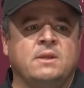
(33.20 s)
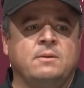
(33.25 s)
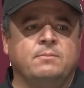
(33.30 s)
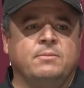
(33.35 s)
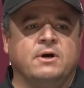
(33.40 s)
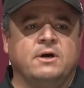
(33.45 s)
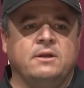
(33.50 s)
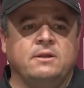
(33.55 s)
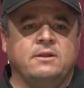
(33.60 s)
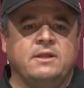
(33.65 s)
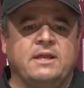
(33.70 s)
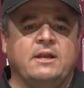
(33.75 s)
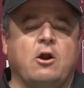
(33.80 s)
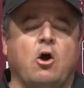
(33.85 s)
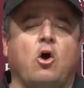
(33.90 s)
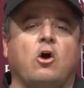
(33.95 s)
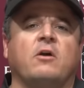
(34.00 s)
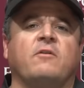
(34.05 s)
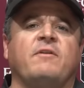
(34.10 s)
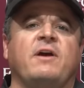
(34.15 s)
But that
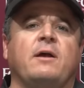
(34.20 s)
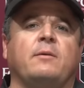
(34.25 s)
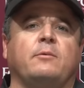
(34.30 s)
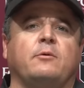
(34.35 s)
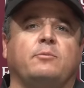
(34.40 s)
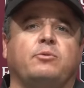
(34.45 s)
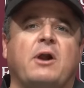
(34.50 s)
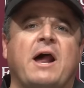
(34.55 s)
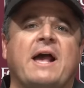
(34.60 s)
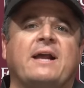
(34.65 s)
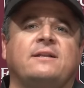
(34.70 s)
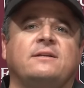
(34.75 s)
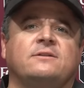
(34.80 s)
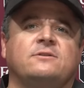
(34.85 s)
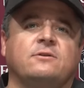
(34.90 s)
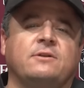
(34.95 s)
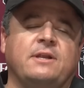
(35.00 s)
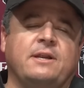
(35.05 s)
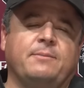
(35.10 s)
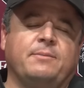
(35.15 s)
aren't available to practice,
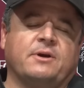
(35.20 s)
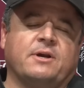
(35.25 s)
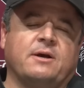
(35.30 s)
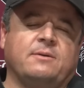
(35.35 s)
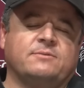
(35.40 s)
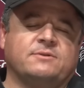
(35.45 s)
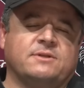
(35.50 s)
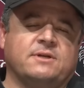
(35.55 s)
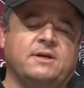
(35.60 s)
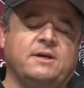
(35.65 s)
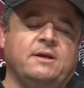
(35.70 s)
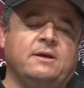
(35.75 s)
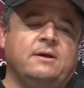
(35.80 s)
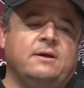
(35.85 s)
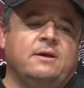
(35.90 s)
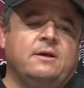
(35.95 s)
so then it becomes a